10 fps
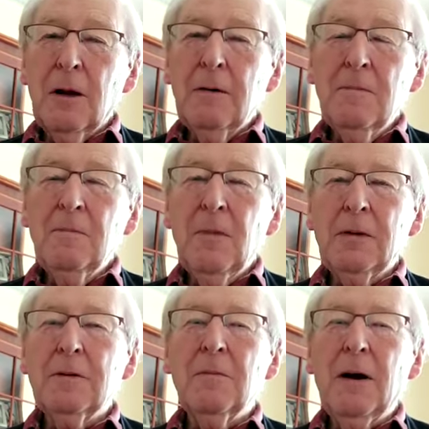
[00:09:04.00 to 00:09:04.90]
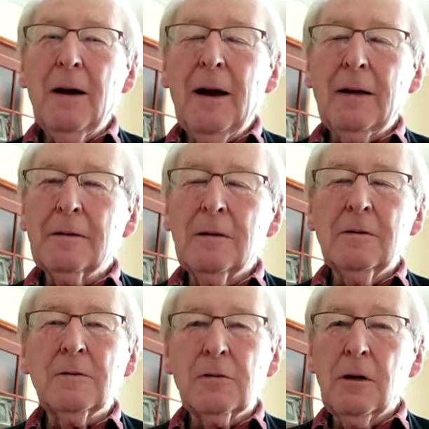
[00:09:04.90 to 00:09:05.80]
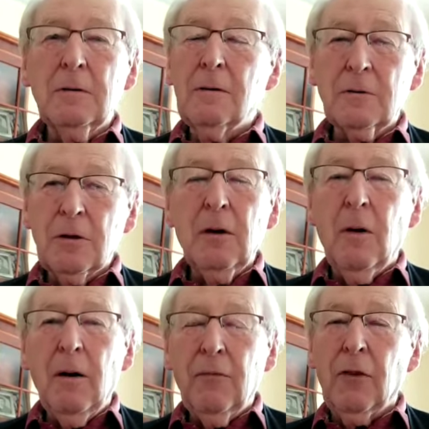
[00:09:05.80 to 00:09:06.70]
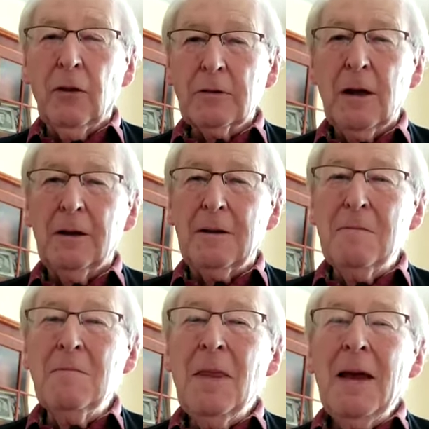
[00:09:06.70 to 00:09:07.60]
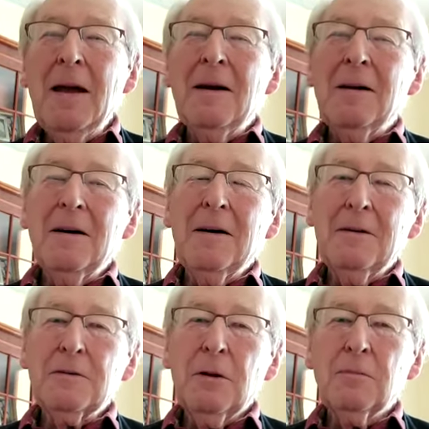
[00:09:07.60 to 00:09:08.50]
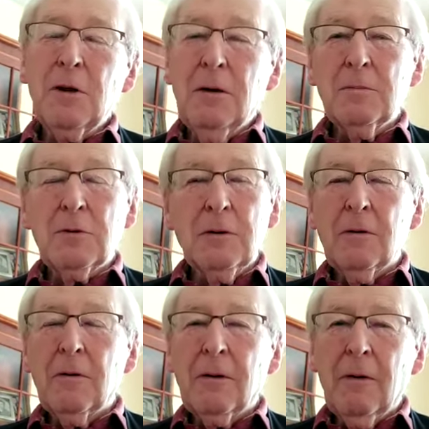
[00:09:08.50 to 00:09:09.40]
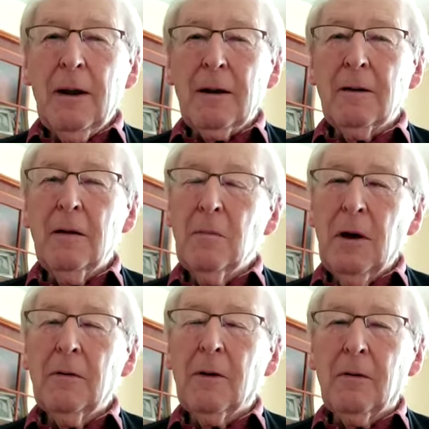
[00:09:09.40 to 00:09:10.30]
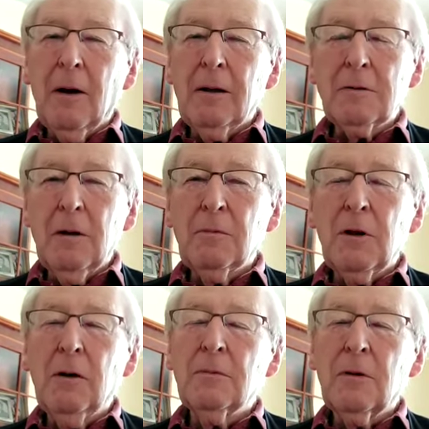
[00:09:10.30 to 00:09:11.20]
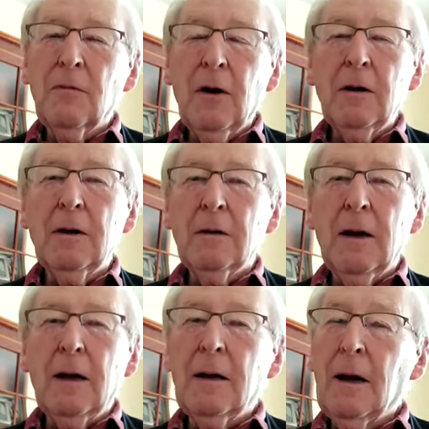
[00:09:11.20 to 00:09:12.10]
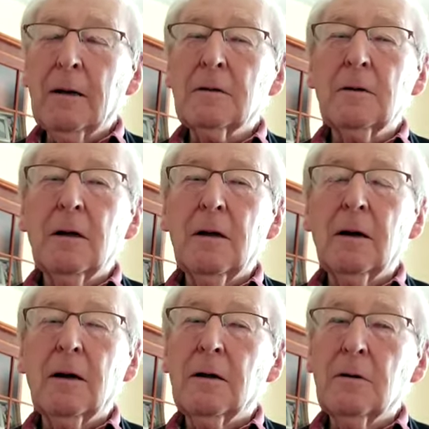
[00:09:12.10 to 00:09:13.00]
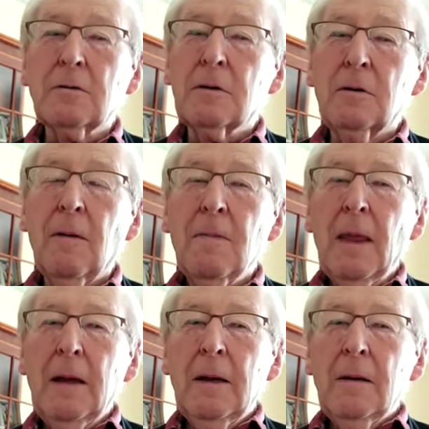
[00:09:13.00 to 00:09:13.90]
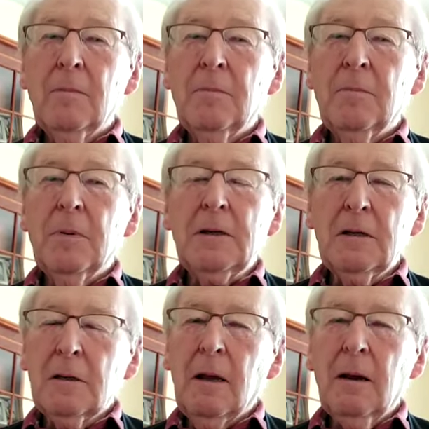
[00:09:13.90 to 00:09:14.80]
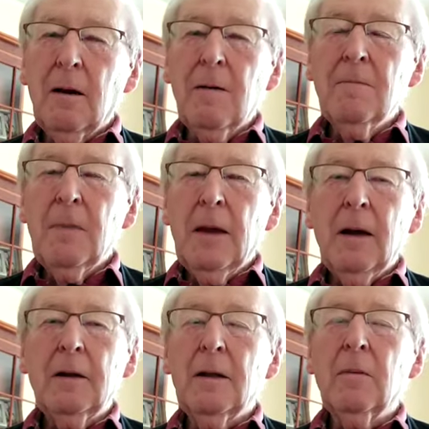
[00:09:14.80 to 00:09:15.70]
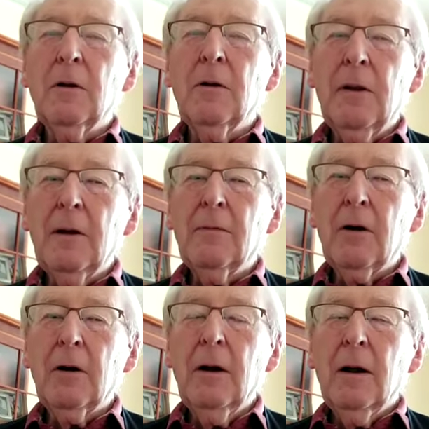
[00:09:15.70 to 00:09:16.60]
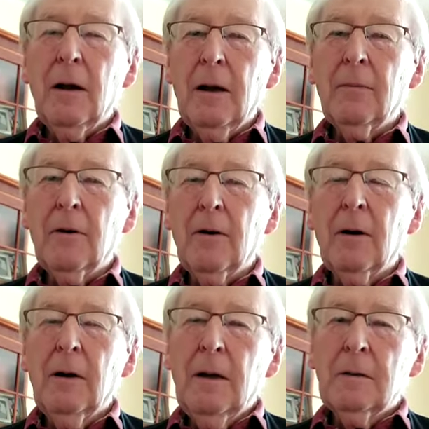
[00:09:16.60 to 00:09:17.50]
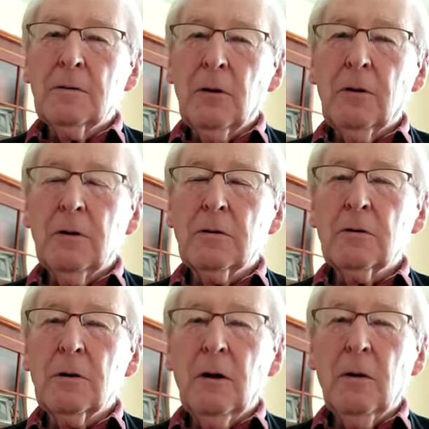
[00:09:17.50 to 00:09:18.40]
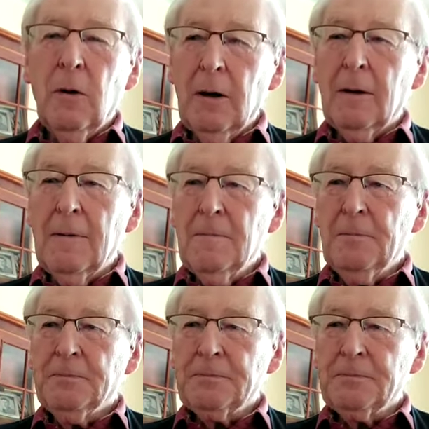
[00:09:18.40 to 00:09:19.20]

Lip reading: same, and you may act so often the same, sometimes to your regret, and my regret sometimes if I act like I used to. But he's there, and he will never, ever turn us away.